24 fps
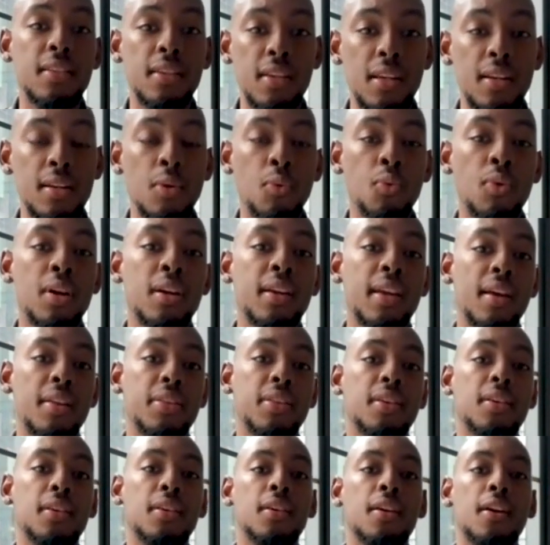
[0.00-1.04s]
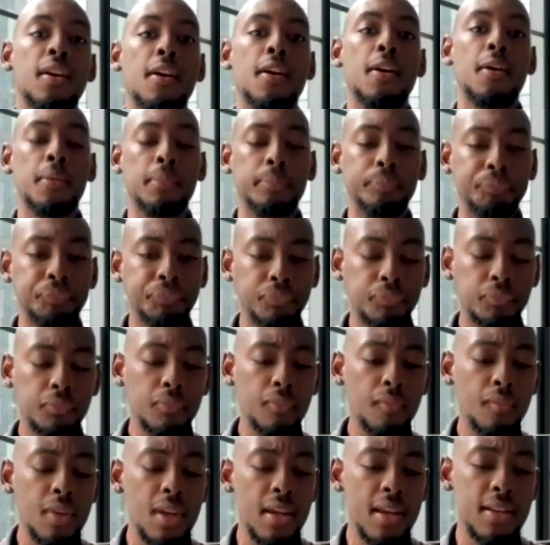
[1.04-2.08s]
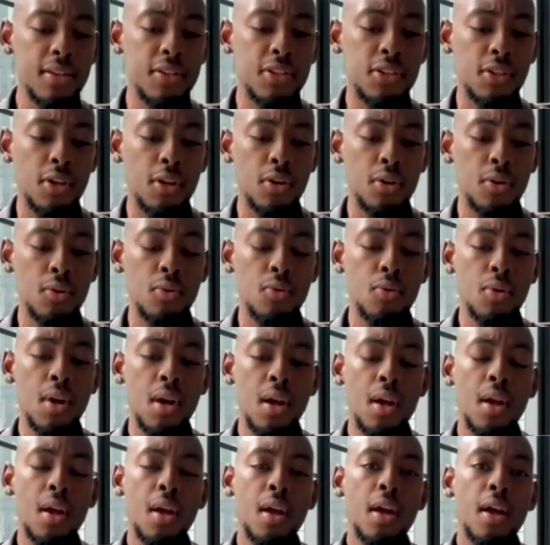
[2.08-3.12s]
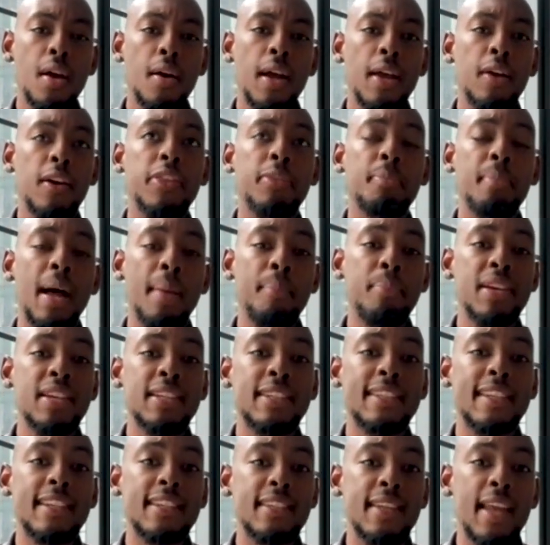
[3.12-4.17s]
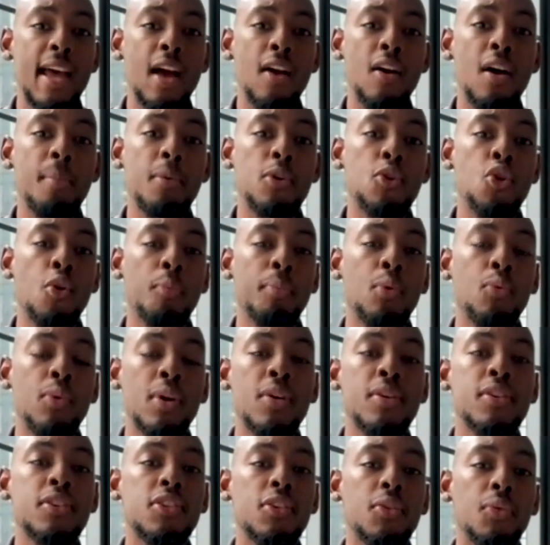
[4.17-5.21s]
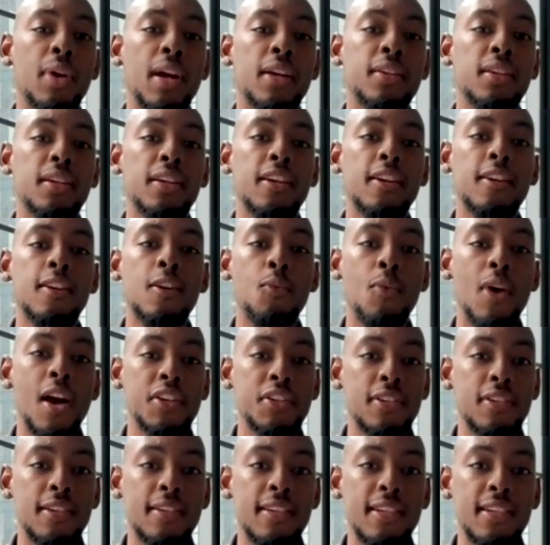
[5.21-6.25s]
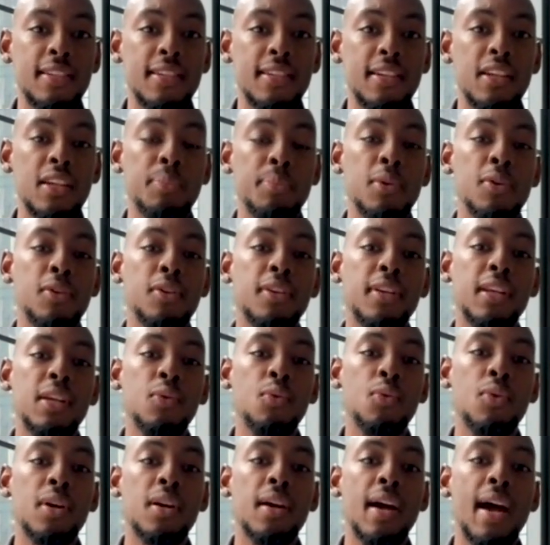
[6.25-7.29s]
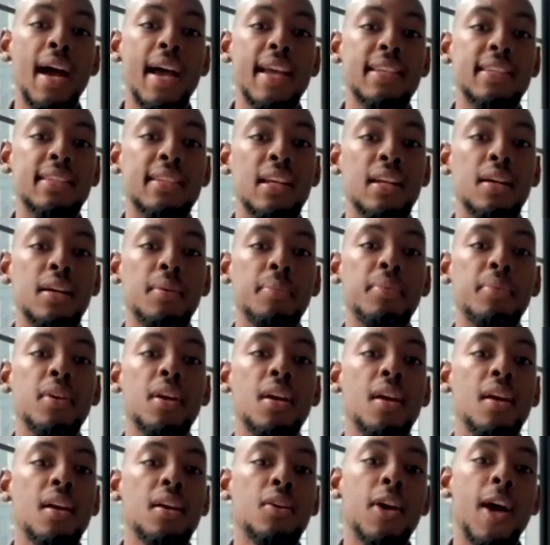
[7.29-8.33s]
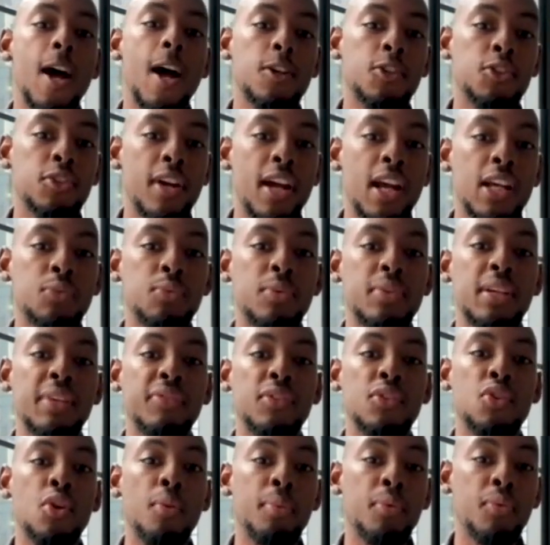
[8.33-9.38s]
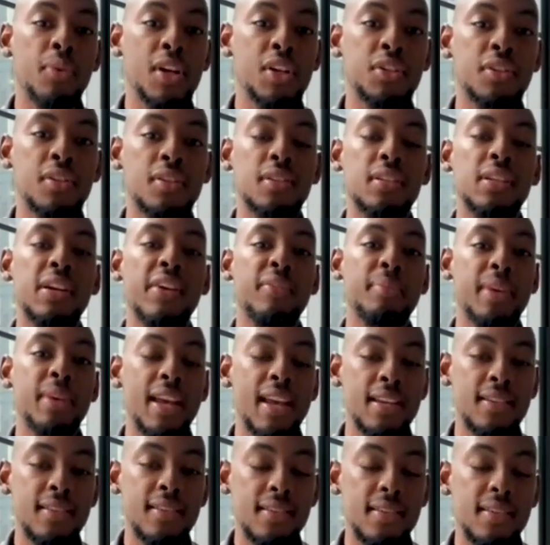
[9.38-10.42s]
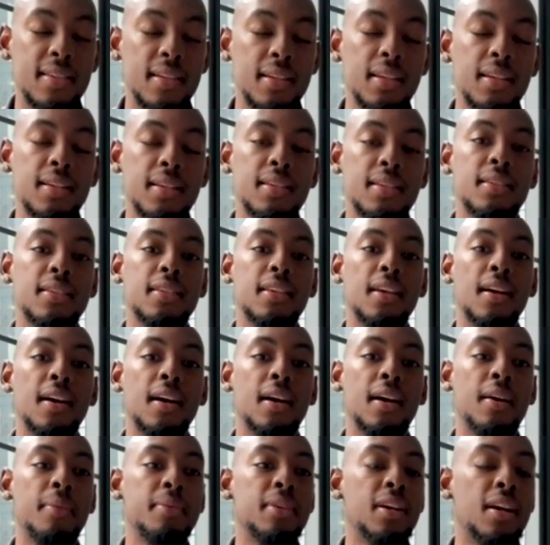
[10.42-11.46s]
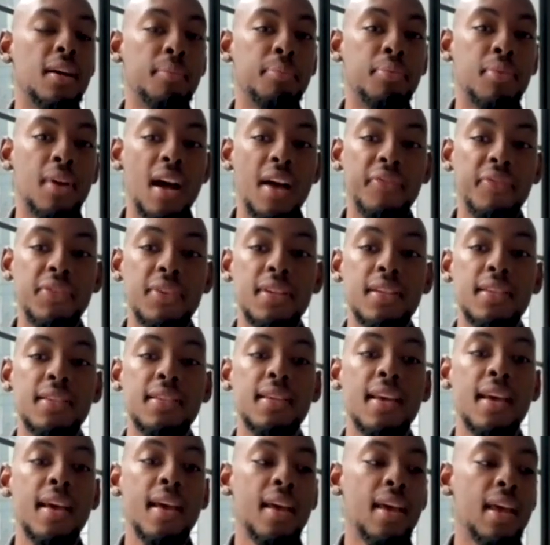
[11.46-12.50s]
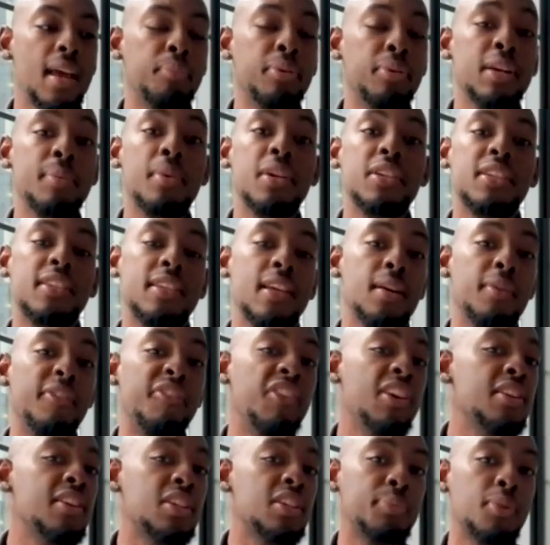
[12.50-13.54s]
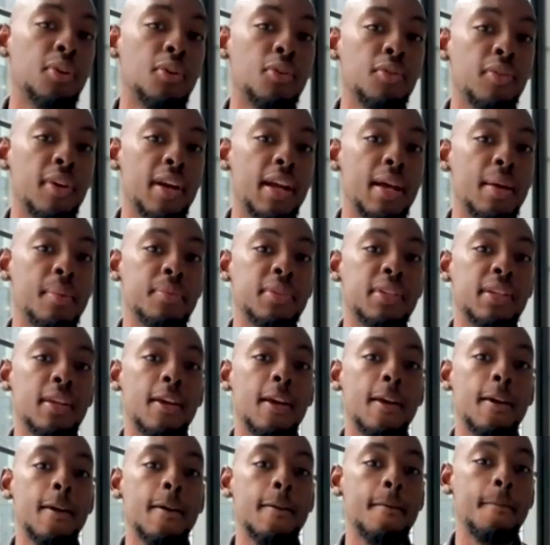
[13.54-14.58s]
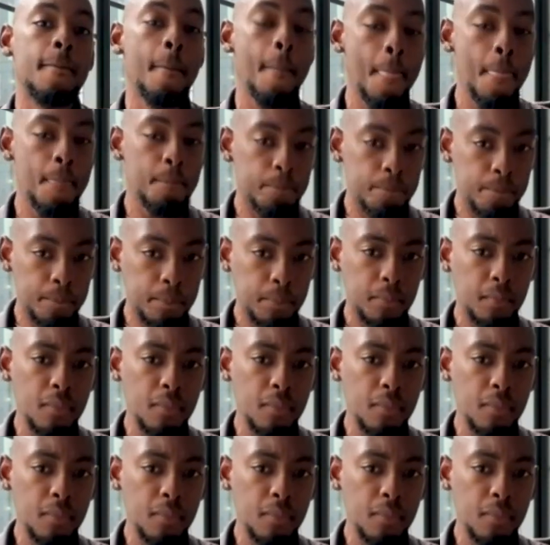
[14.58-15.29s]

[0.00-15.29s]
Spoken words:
tenacity and their work ethic. And so it's my business now. I'm a corporate wellness director here in the Washington, D.C. community where I set up contracts with different corporations, government agencies, nonprofits, and pretty much set up fitness programs and